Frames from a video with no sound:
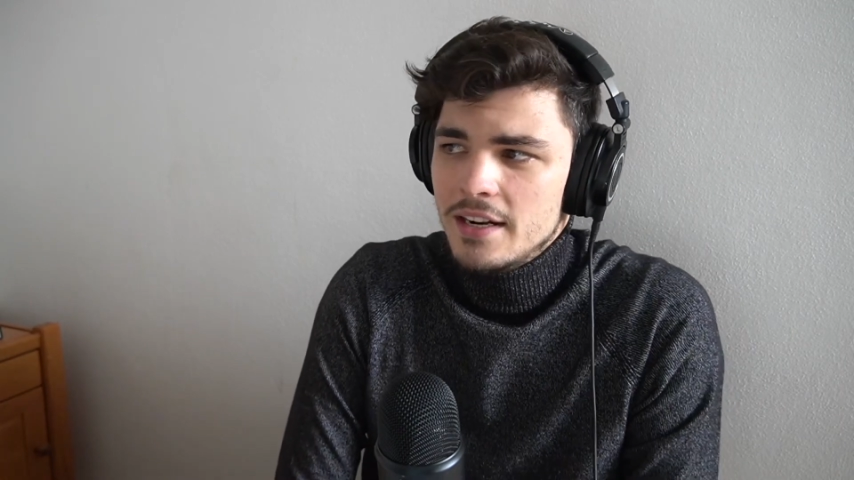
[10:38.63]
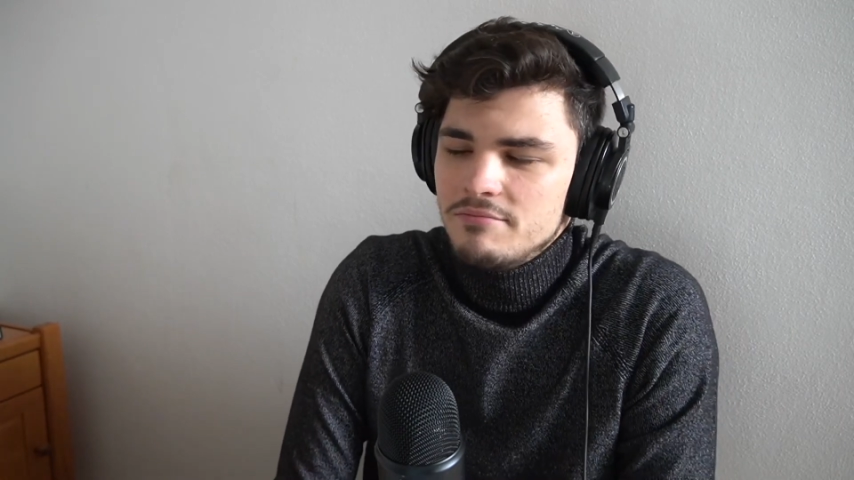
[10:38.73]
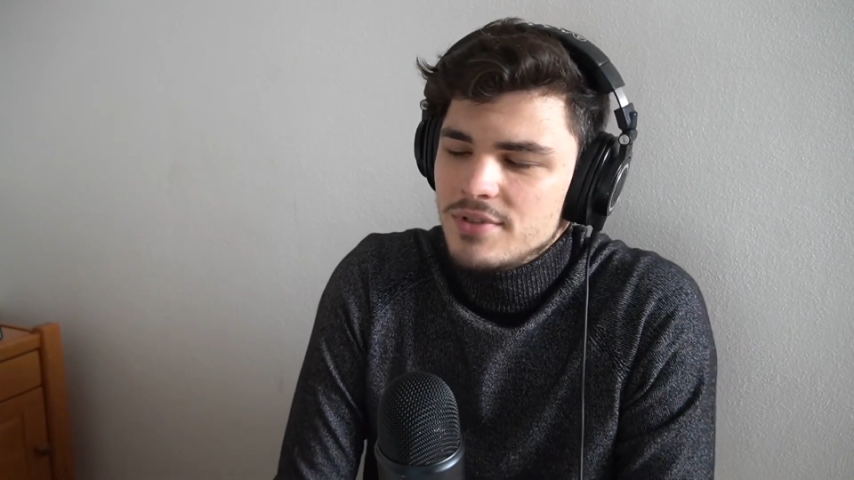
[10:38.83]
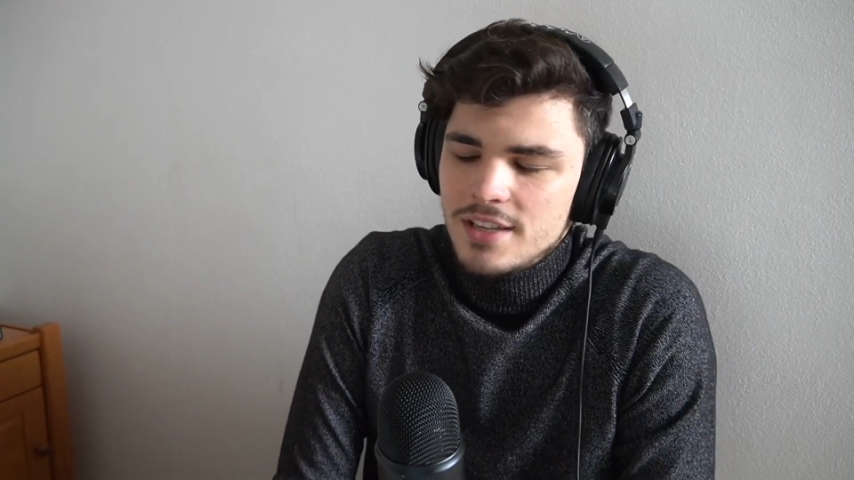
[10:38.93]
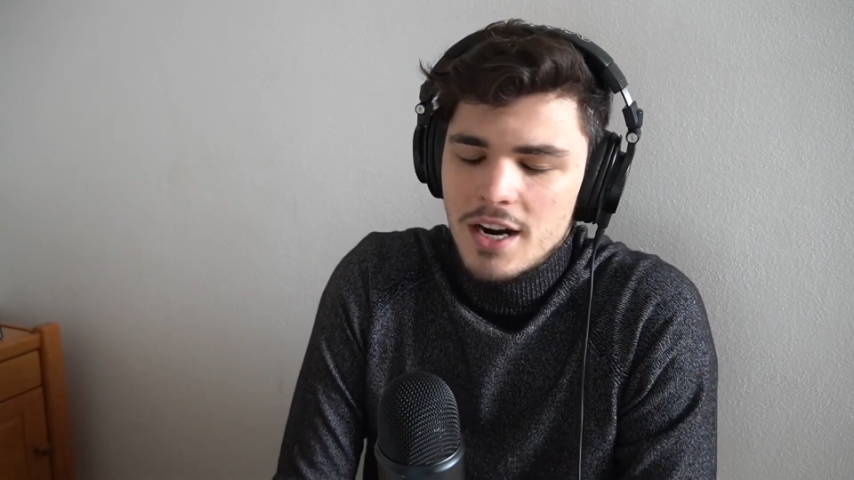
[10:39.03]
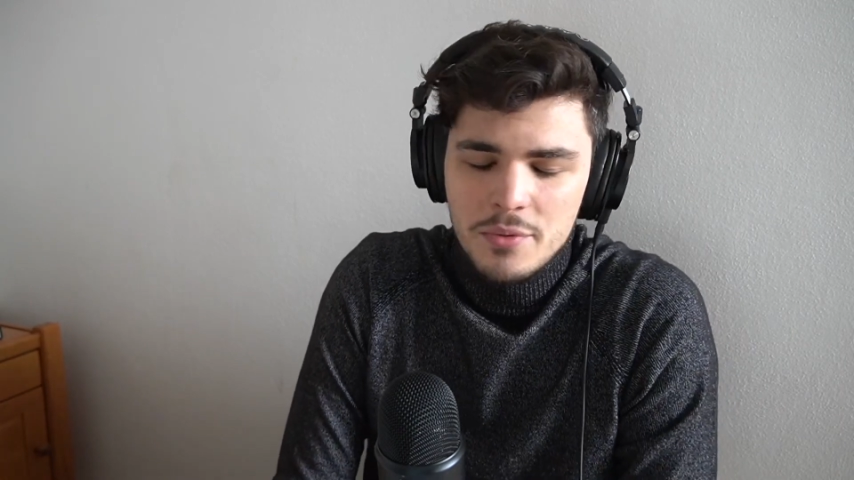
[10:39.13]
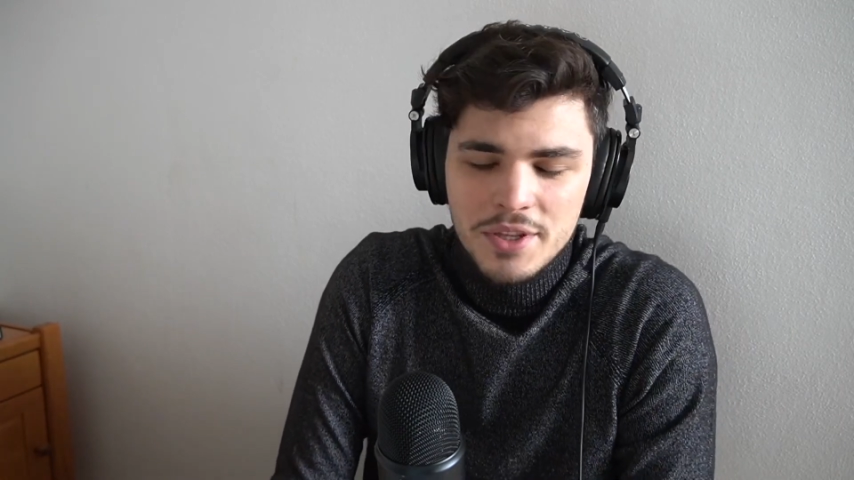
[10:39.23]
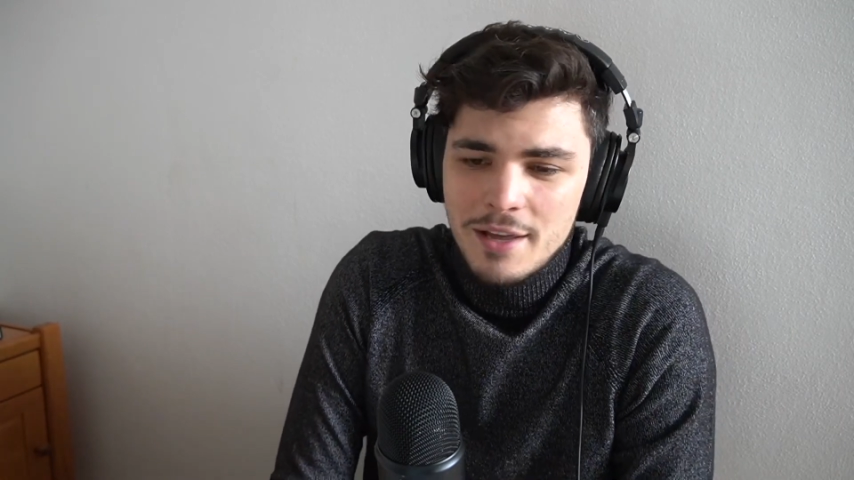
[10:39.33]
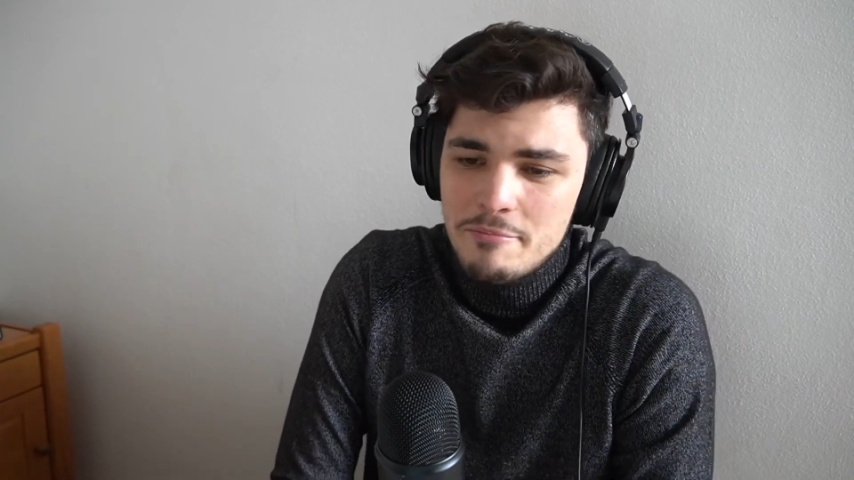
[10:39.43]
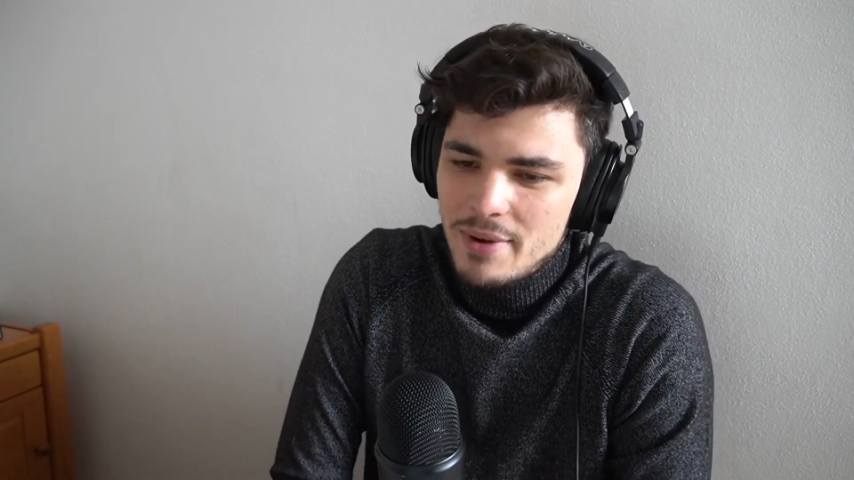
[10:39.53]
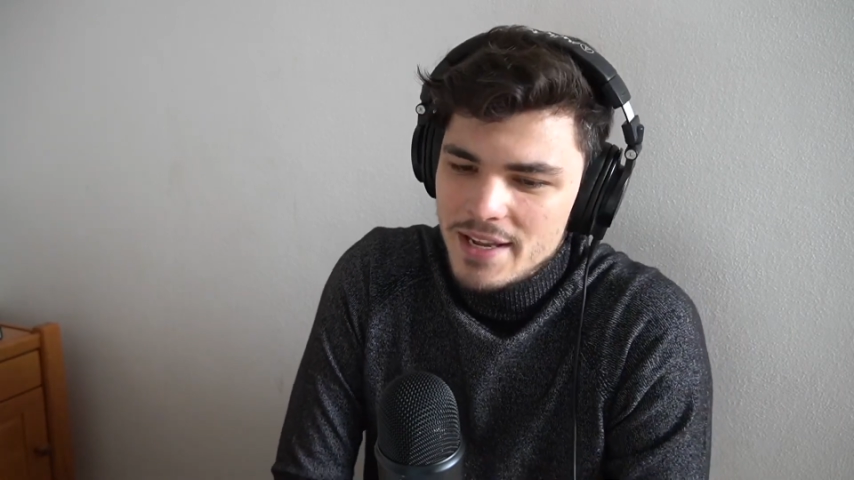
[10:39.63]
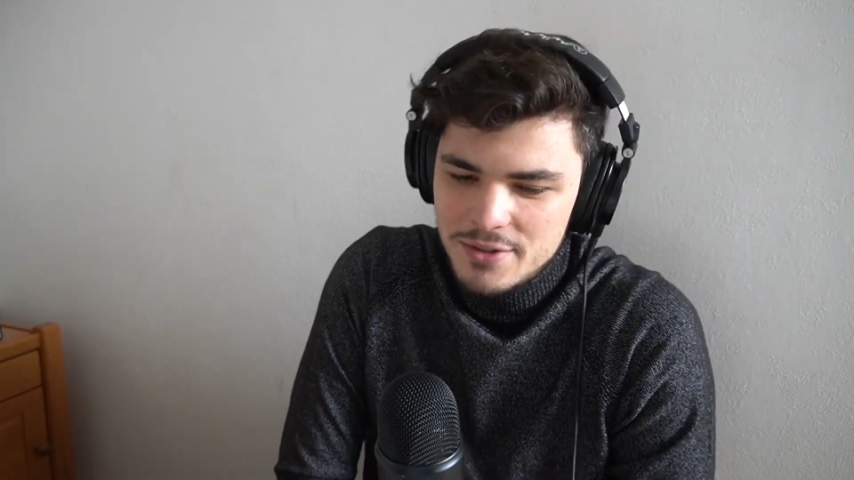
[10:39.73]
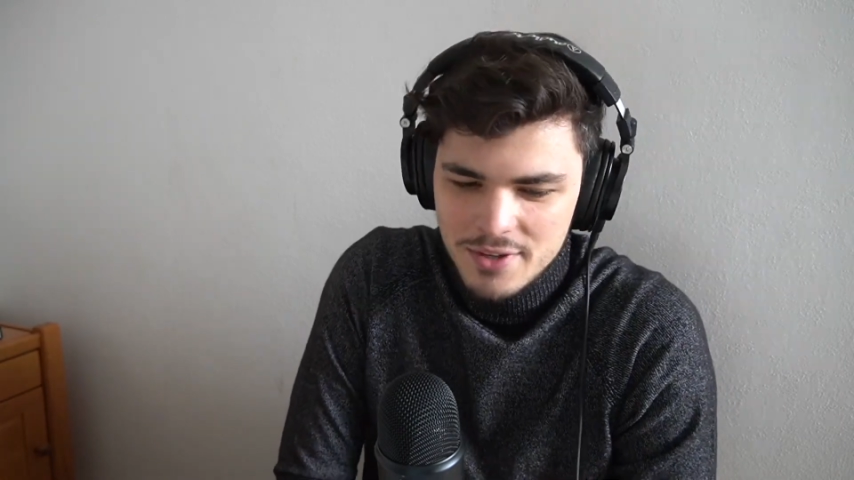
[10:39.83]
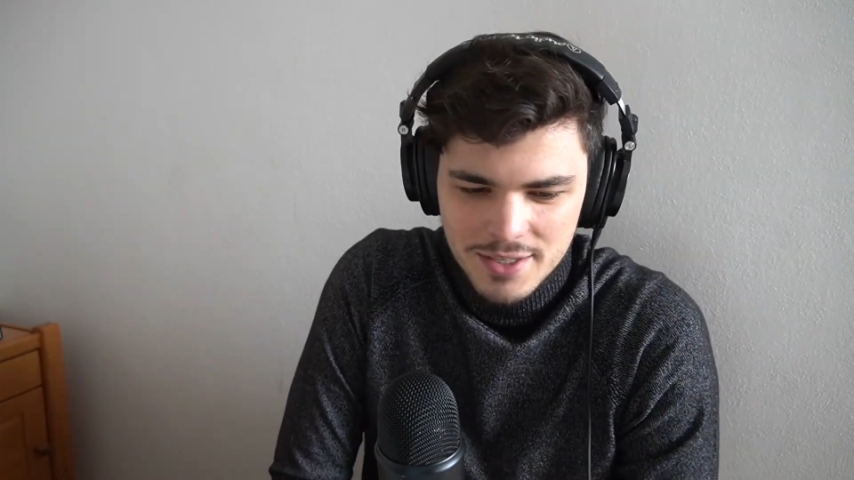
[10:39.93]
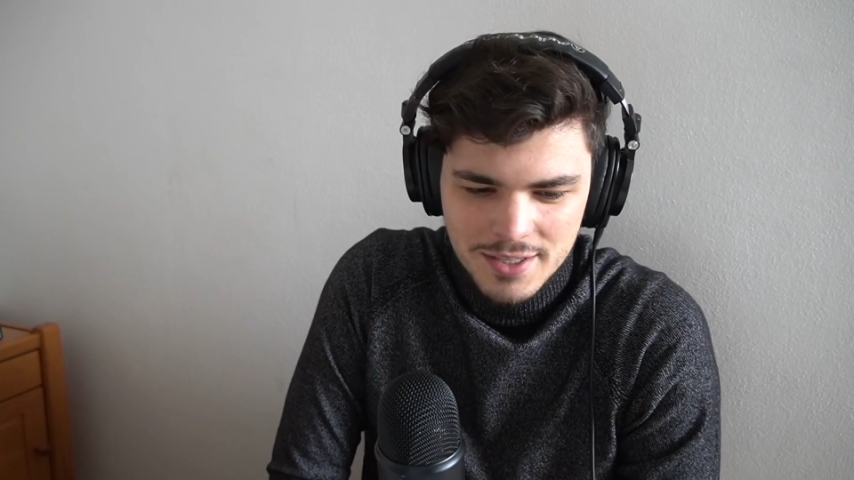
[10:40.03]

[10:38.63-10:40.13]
start with templates, you can